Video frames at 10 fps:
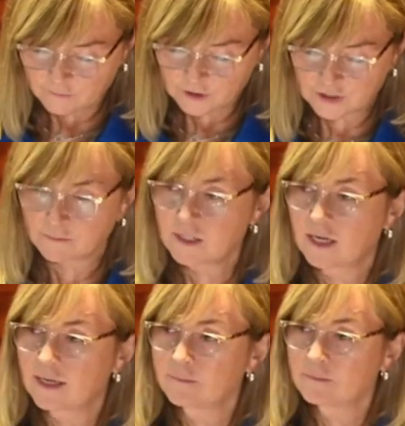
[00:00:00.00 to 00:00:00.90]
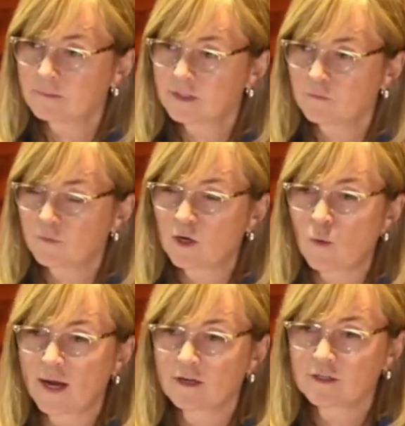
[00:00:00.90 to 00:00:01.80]
sometimes
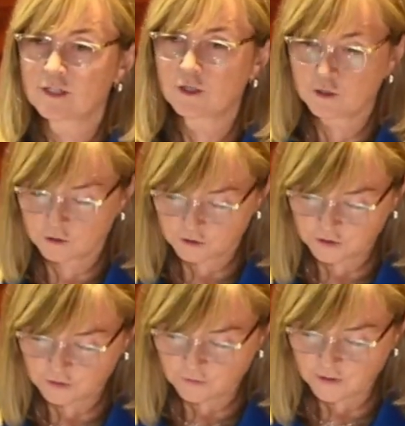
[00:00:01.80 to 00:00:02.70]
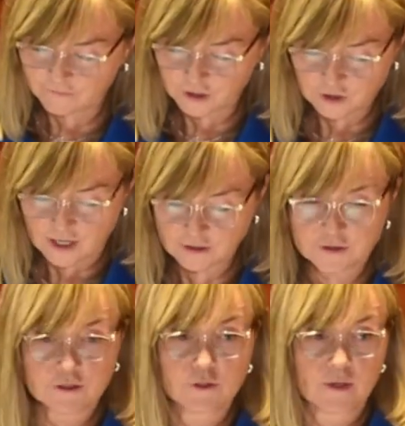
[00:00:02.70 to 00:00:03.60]
requires a nurse or even a doctor
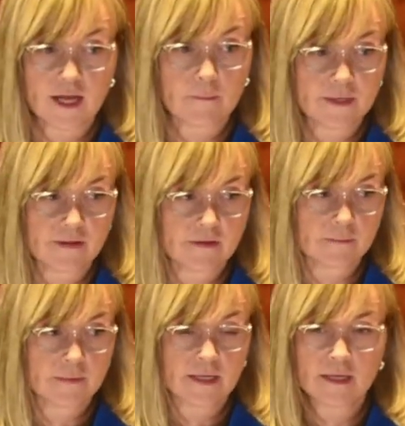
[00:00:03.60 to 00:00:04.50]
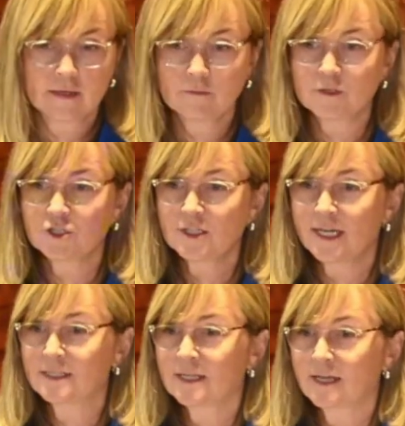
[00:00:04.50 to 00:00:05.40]
to accompany them, which
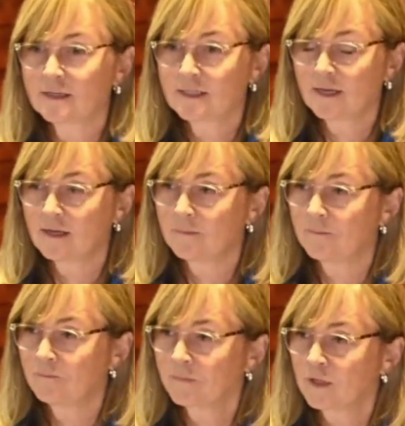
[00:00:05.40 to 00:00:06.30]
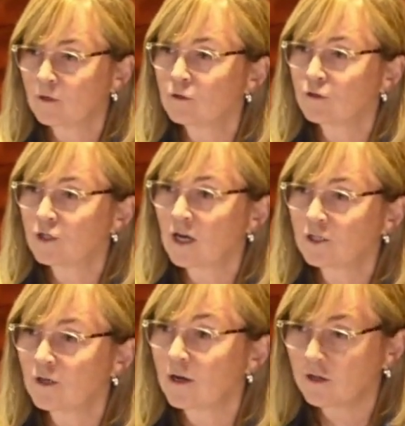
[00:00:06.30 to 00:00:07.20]
takes that nurse or
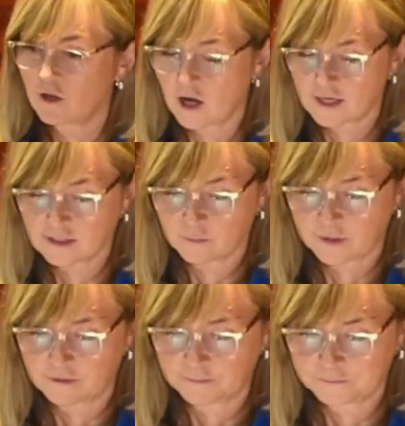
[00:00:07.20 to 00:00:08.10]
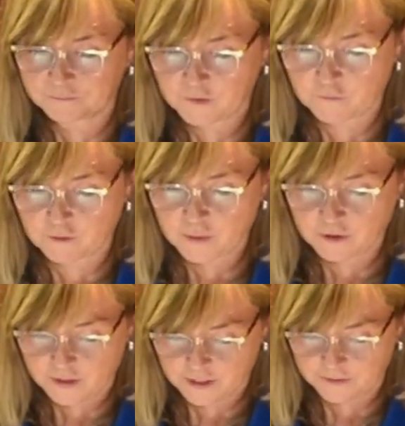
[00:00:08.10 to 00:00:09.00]
doctor out of the hospital for a period.